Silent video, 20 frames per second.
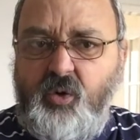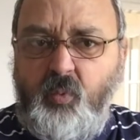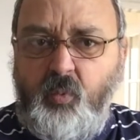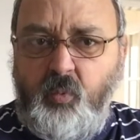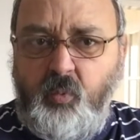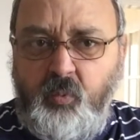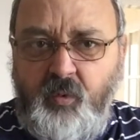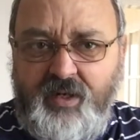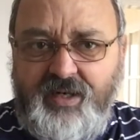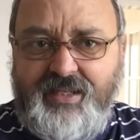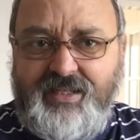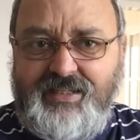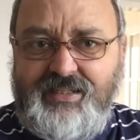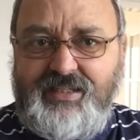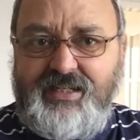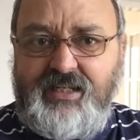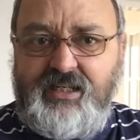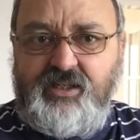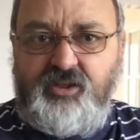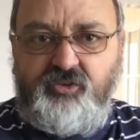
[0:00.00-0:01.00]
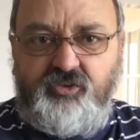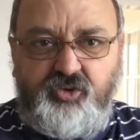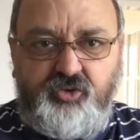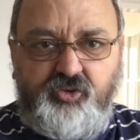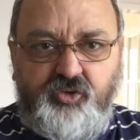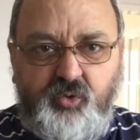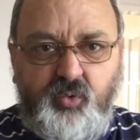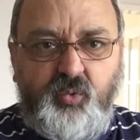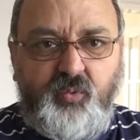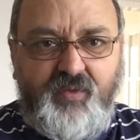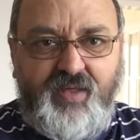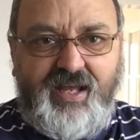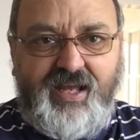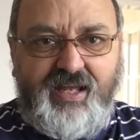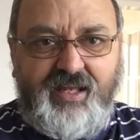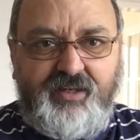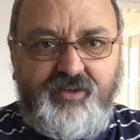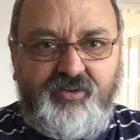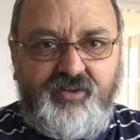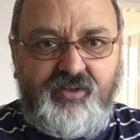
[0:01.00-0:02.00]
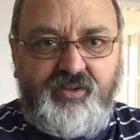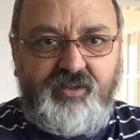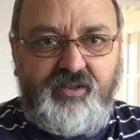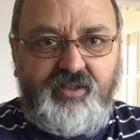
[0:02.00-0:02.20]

willing to do that.